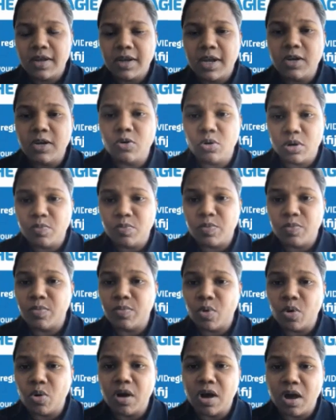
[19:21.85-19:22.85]
It could be
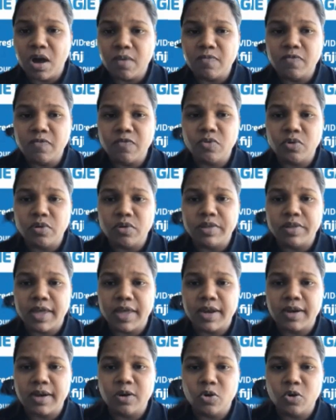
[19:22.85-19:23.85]
more harmful
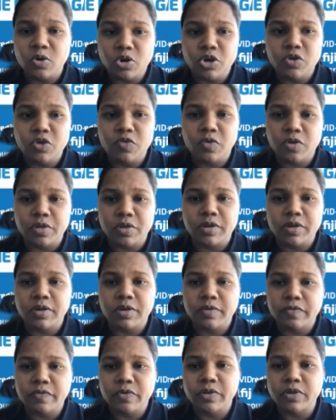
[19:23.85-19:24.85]
than good for
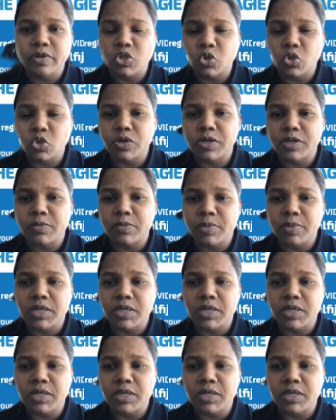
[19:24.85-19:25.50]
the children.